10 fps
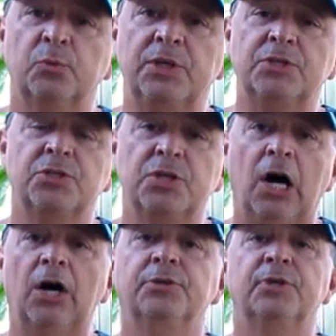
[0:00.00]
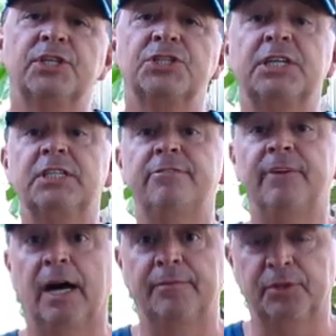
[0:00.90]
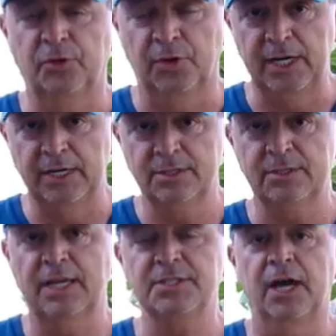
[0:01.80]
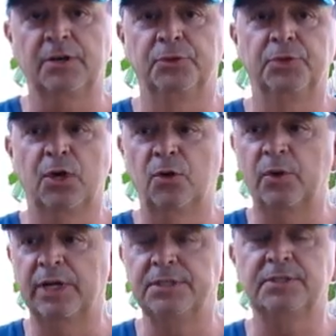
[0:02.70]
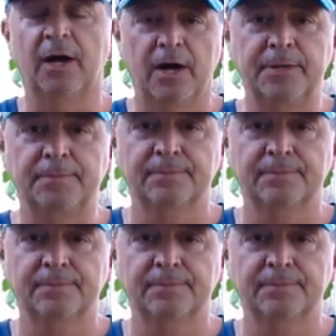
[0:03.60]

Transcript: reaches 165 degrees. That's how you'll know when it's done.